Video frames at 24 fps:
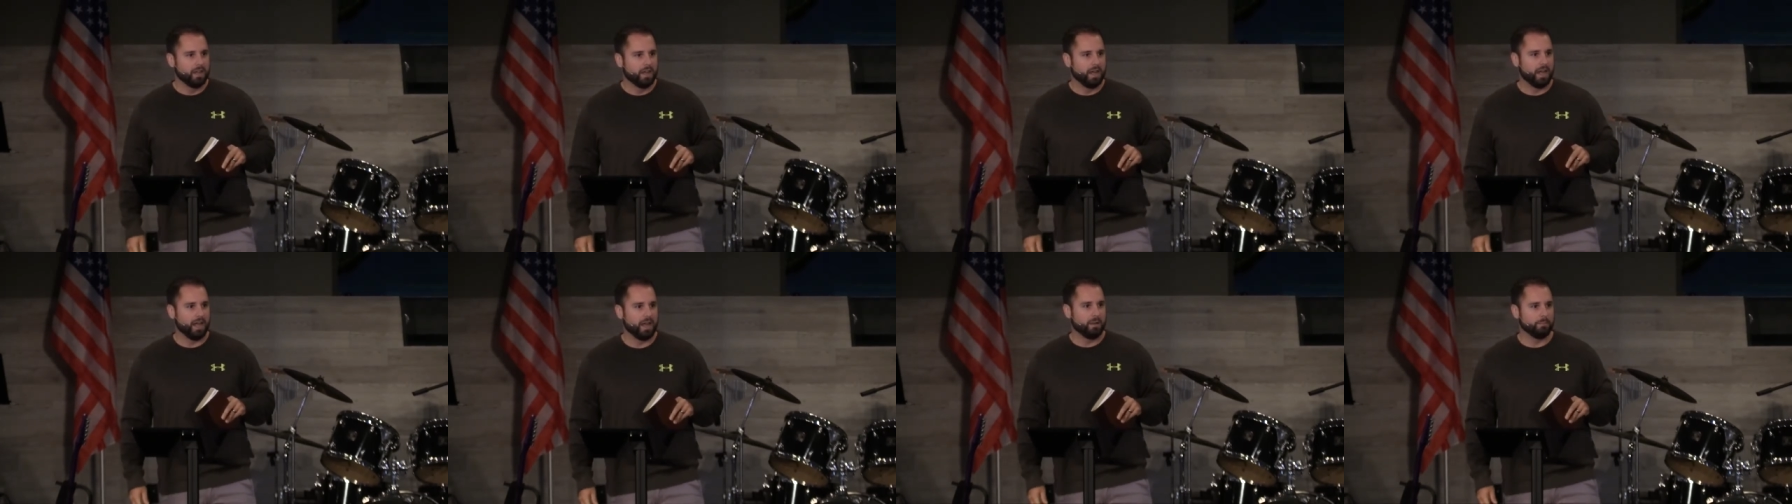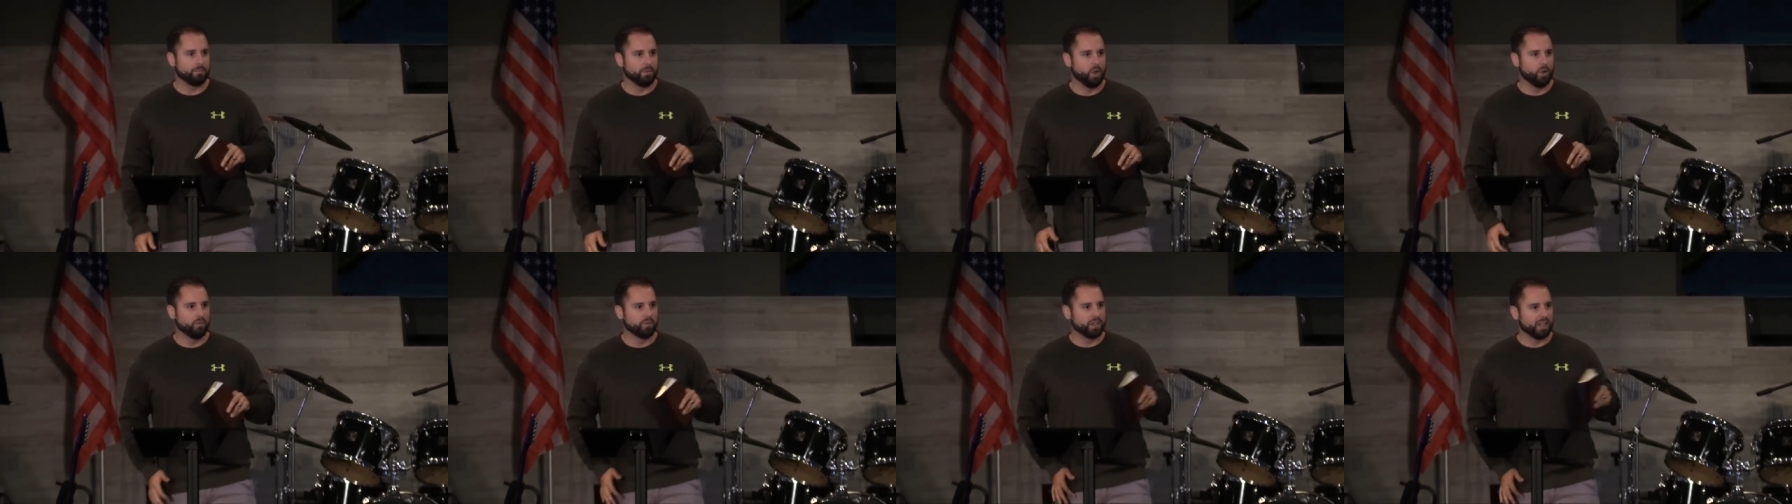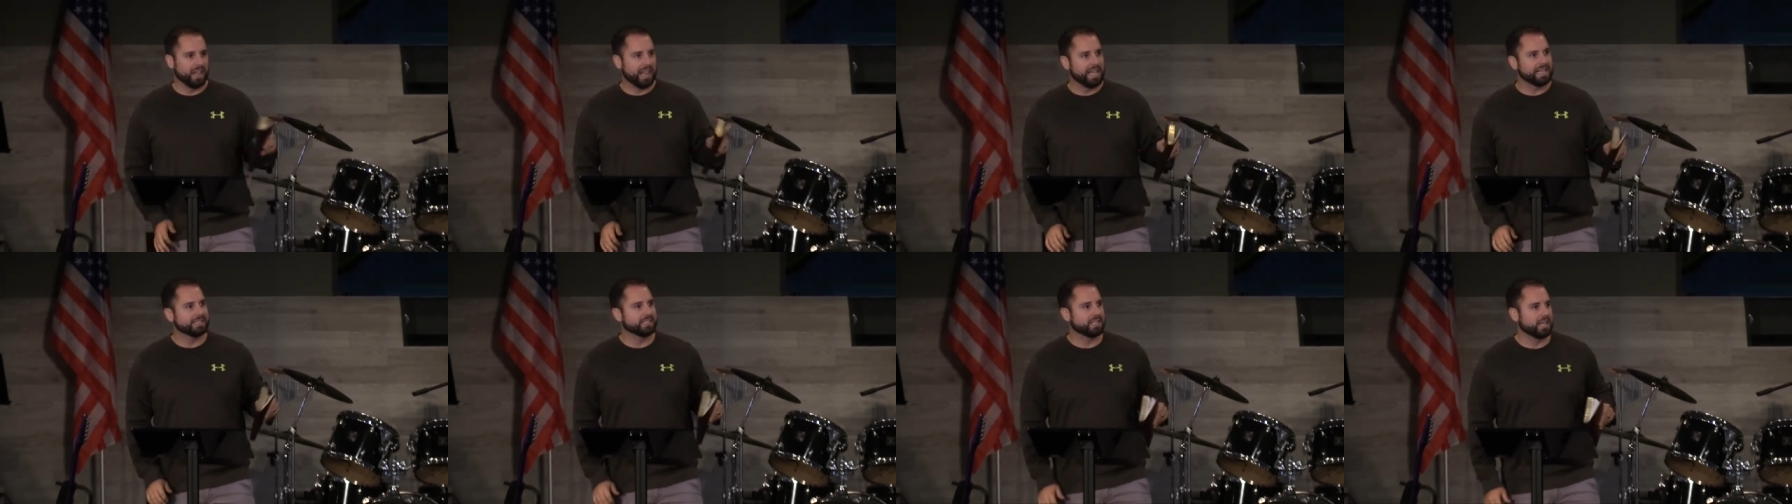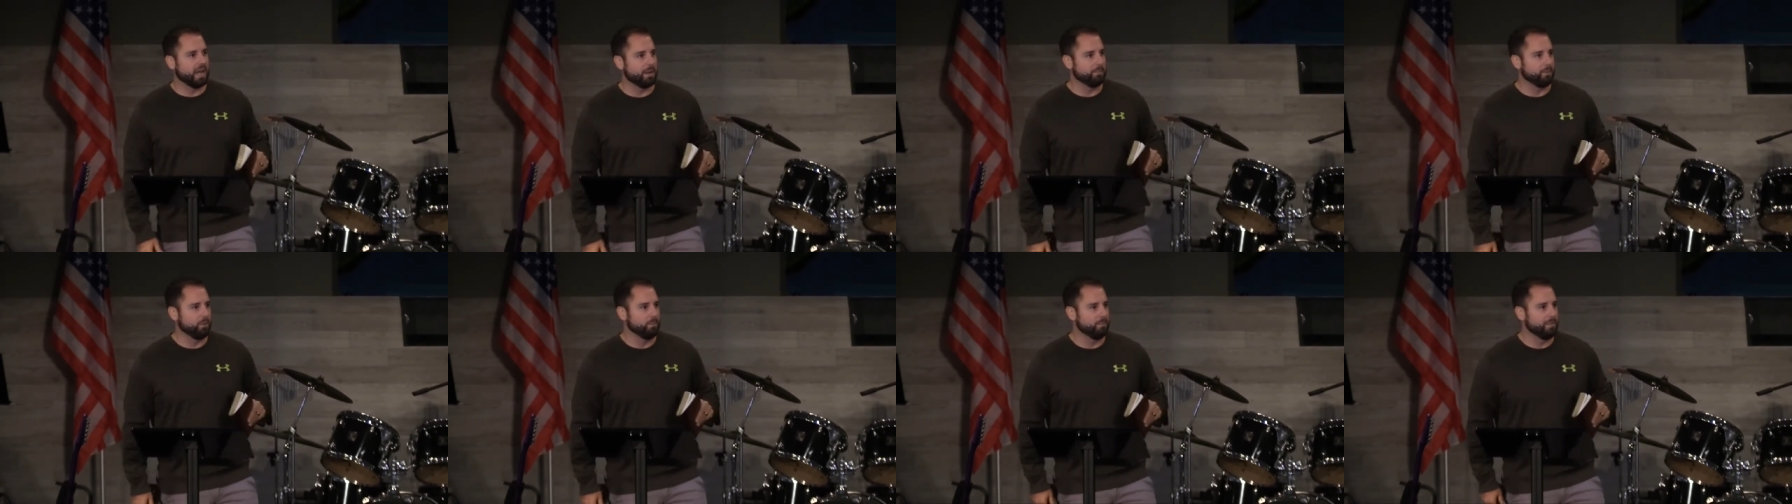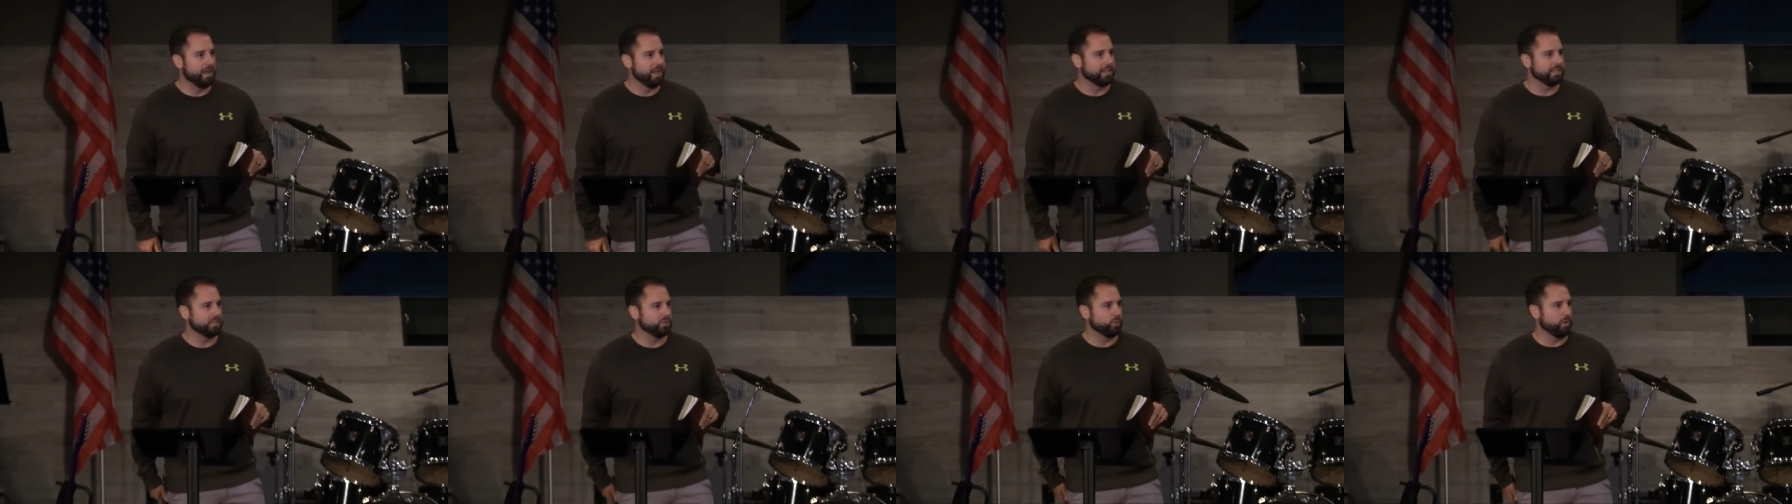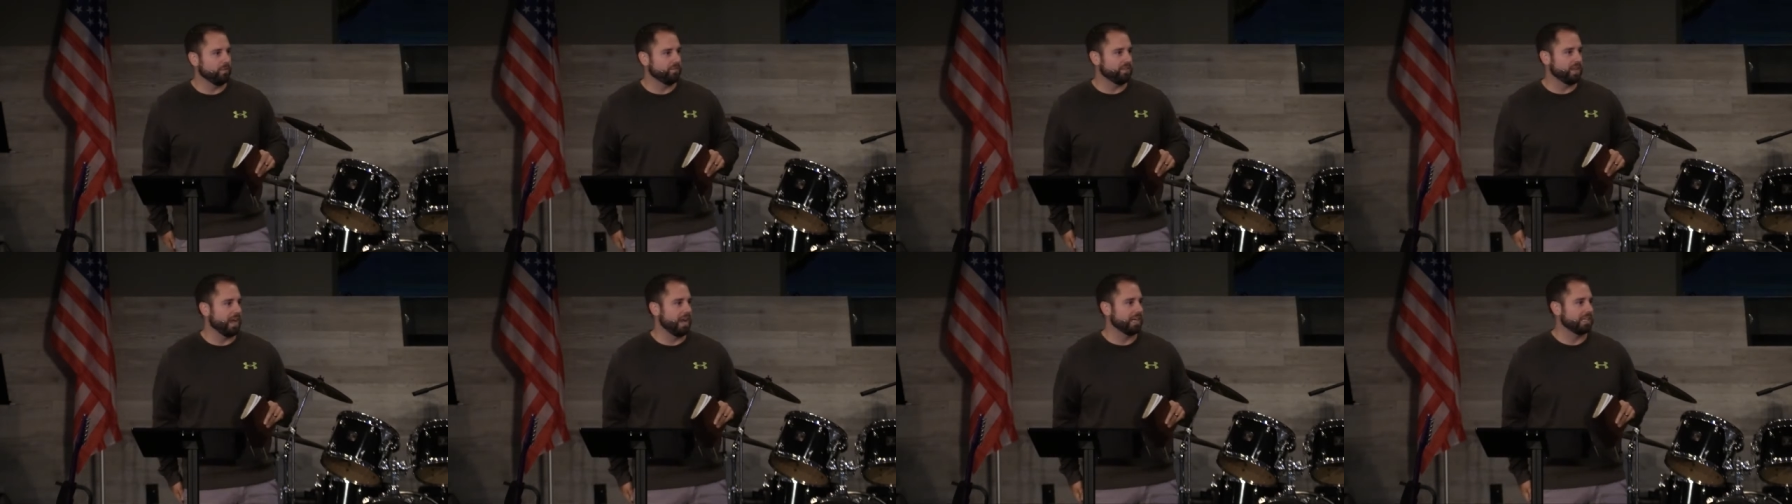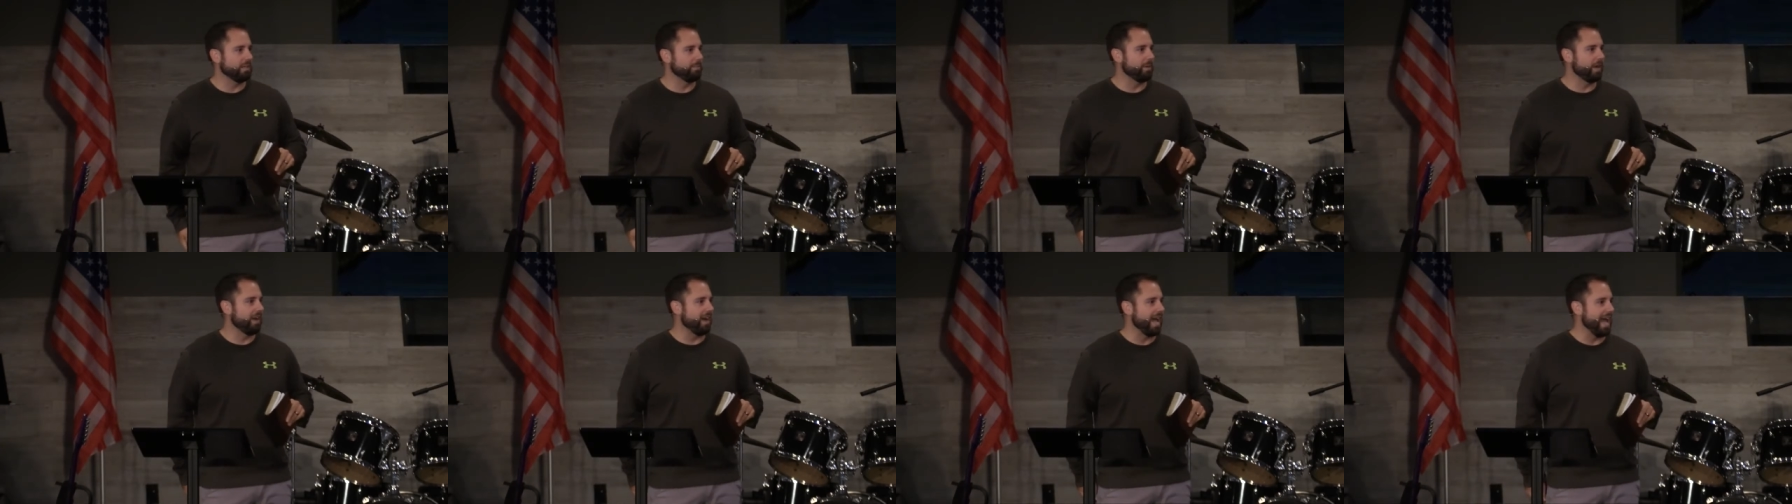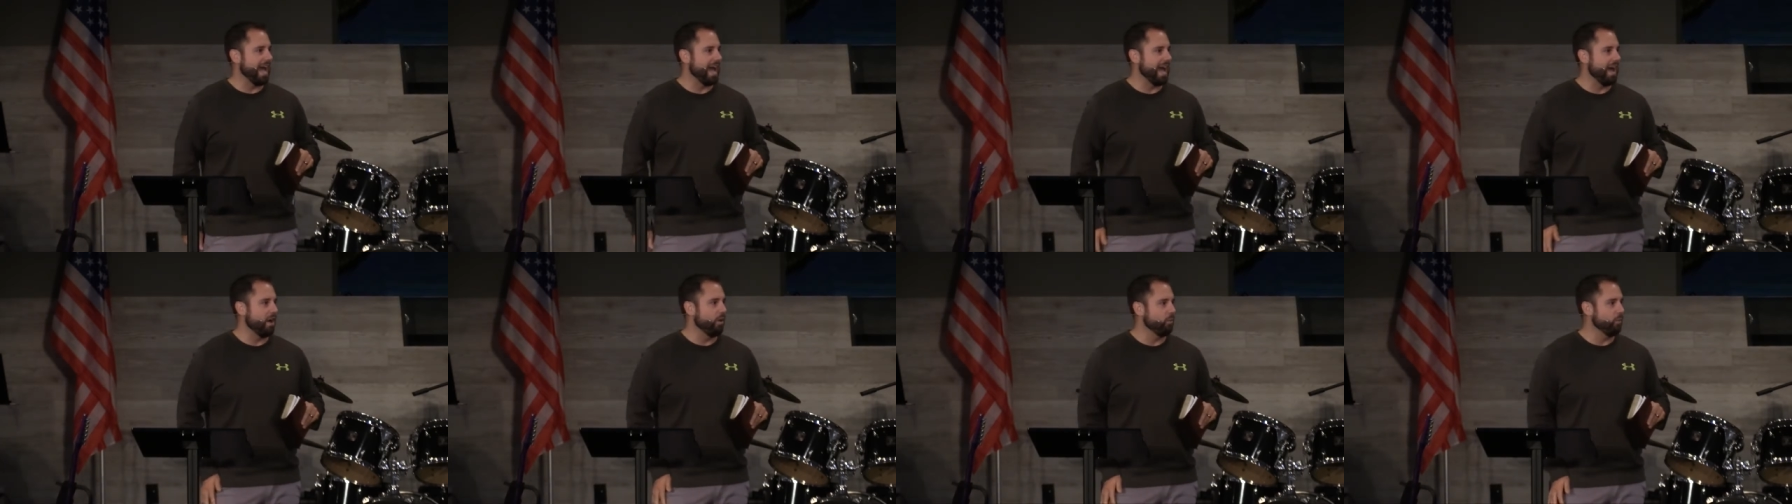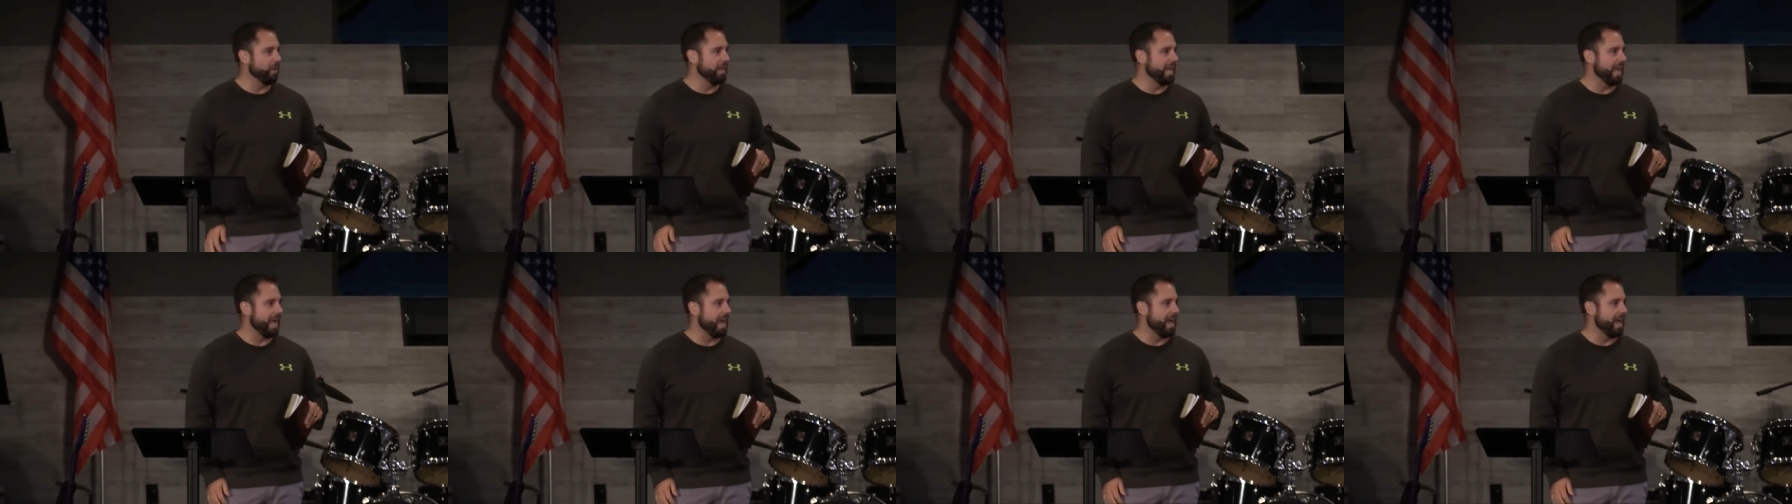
Um, over the last couple months, we've talked about how we